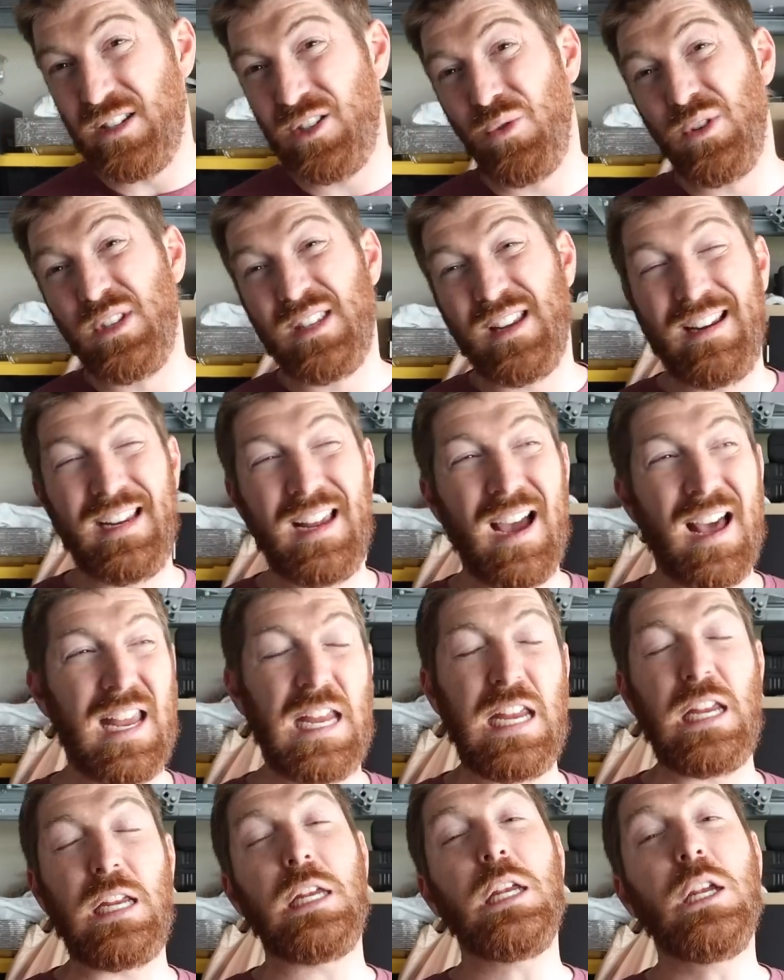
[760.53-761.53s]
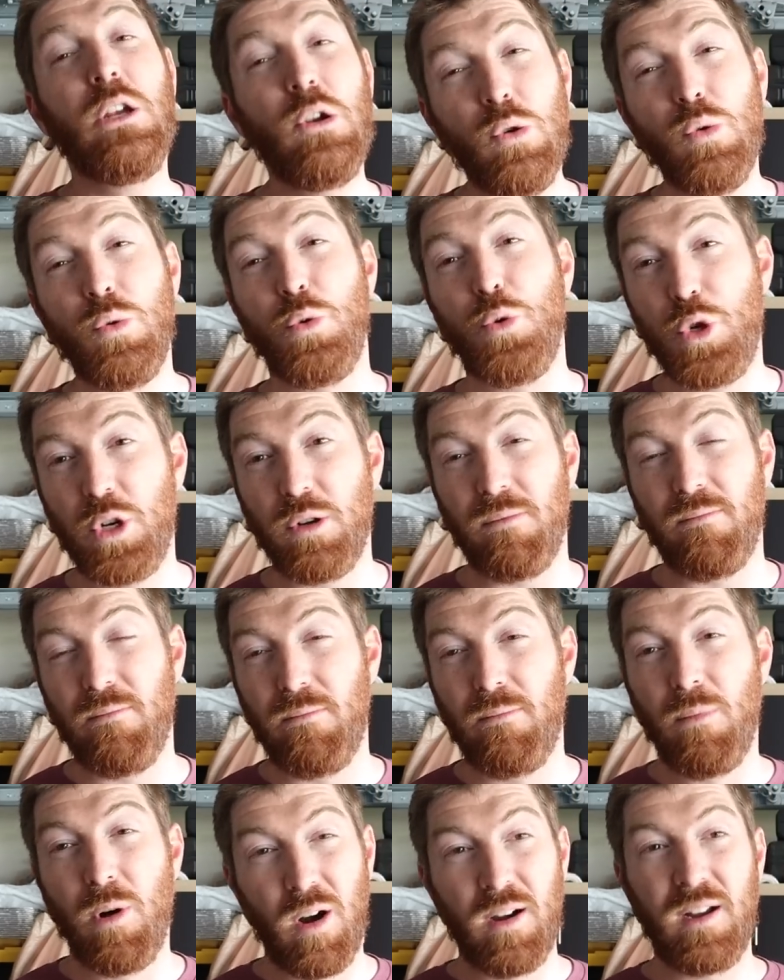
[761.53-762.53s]
So it's got a huge
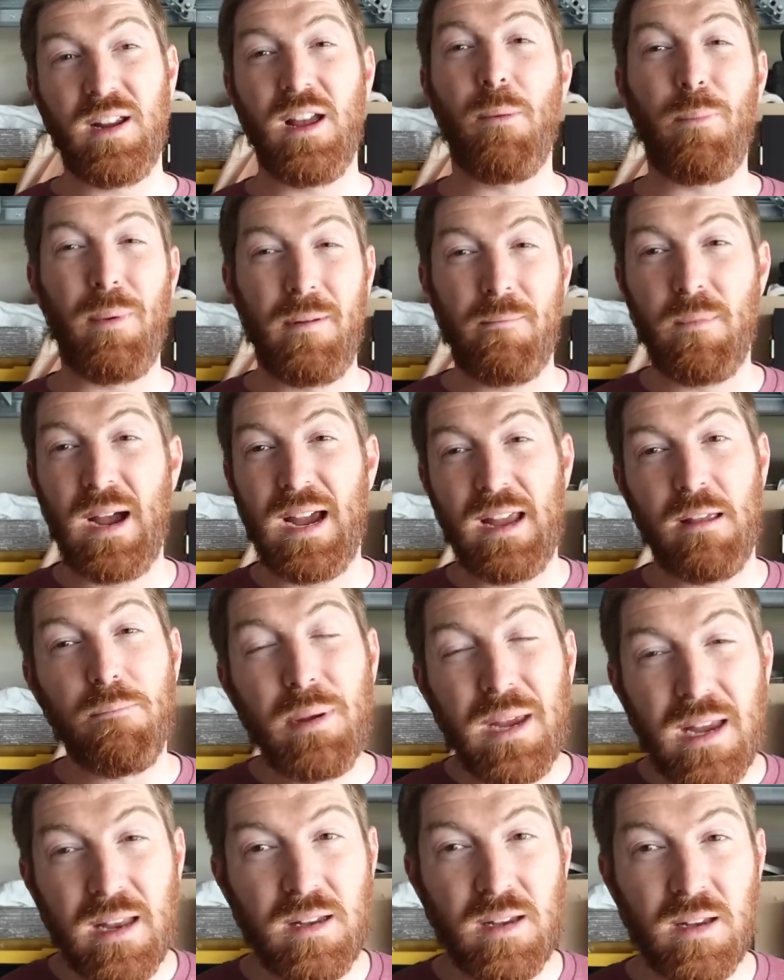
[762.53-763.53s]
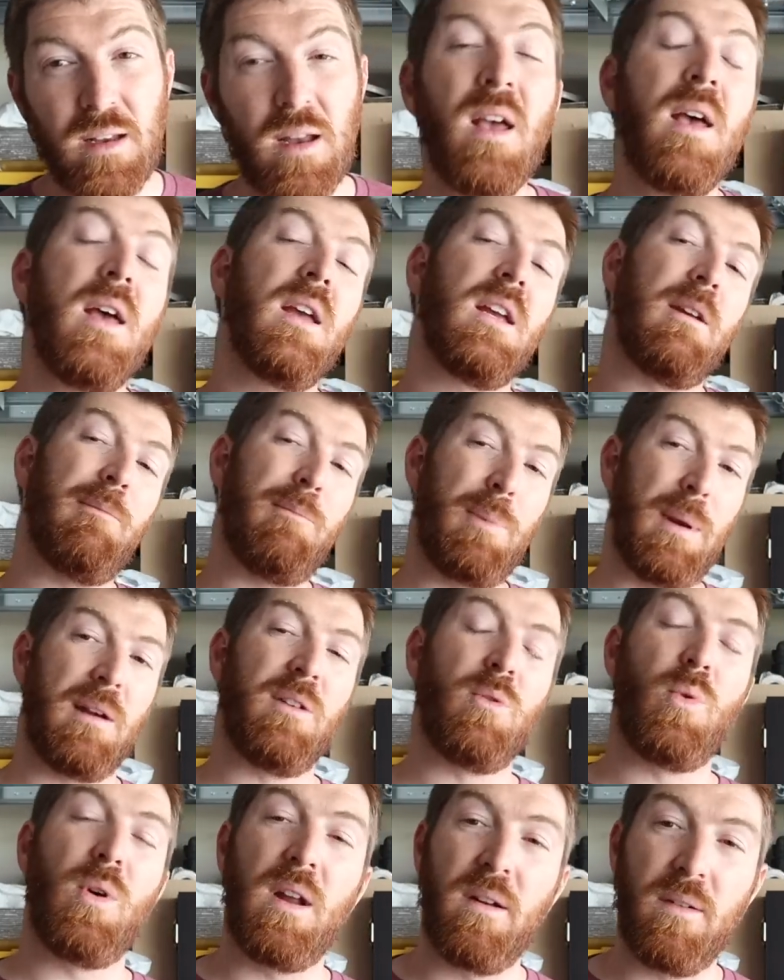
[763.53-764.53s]
markup in my opinion
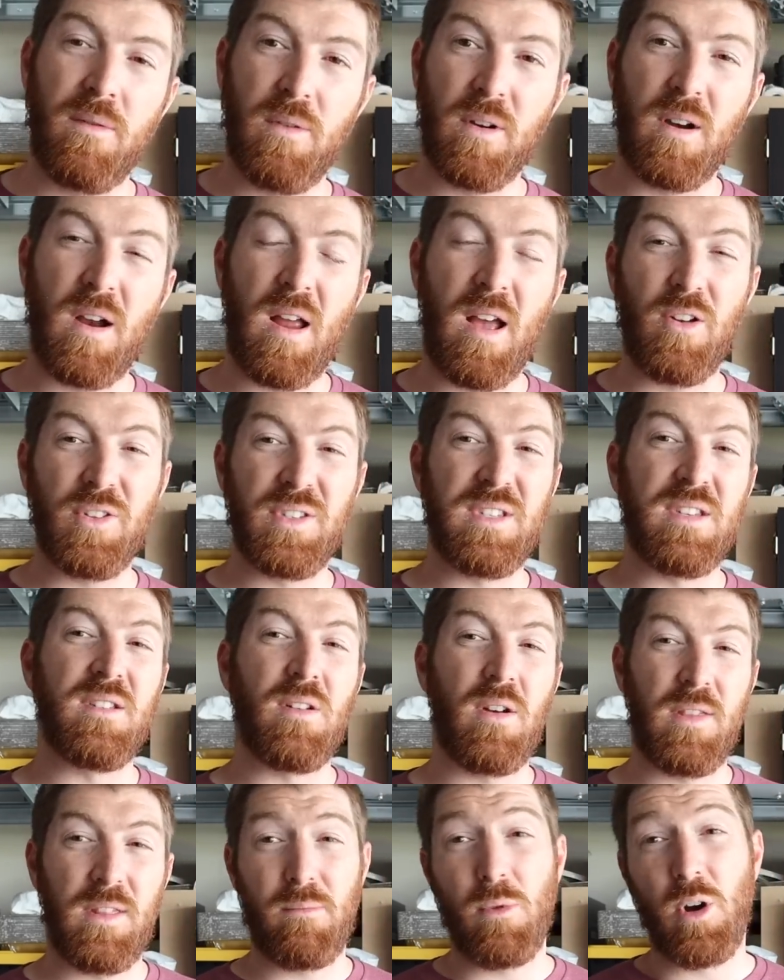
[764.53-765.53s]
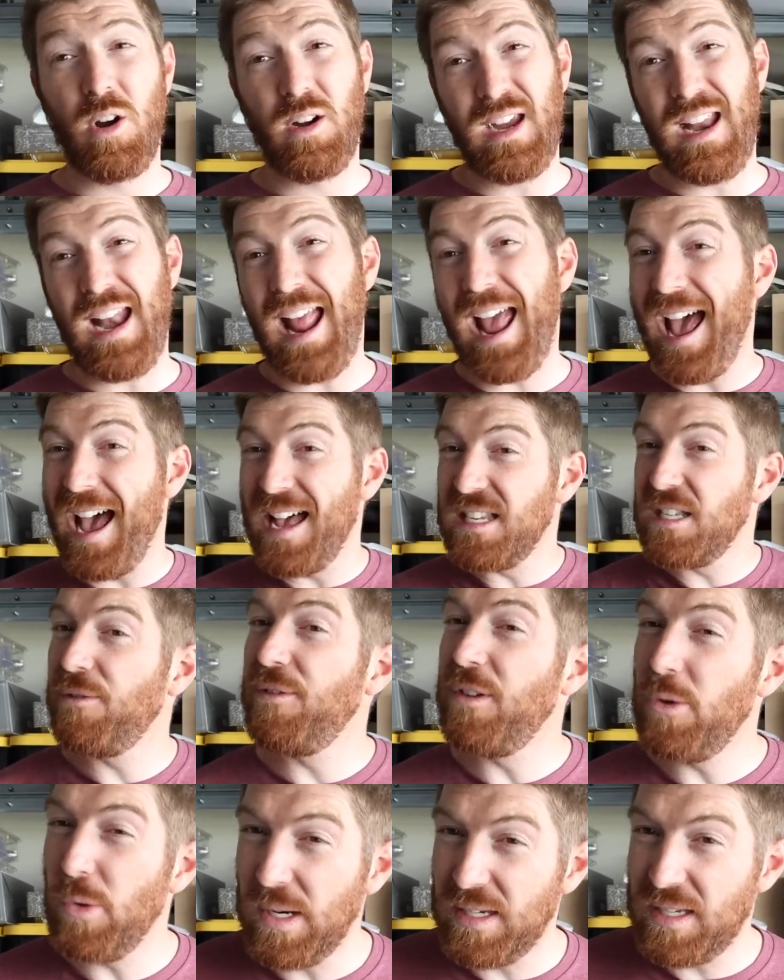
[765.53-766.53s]
compared to whatever else is on the market. As a few